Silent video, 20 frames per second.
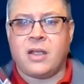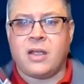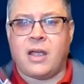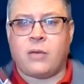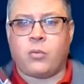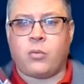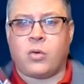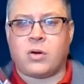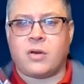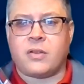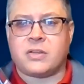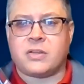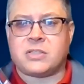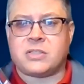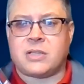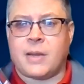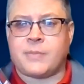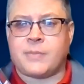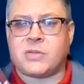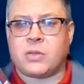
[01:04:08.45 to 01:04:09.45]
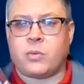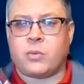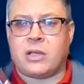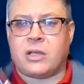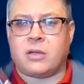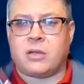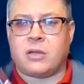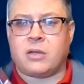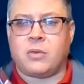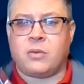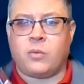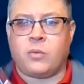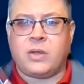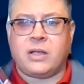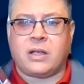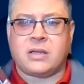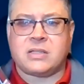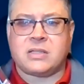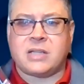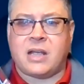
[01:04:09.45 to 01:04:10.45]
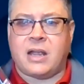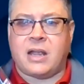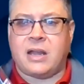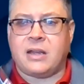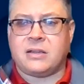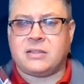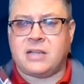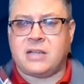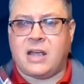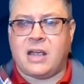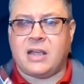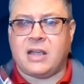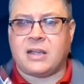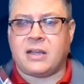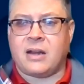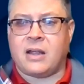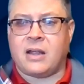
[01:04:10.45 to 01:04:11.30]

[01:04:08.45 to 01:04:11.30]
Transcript: And what are the steps that we can we can take take?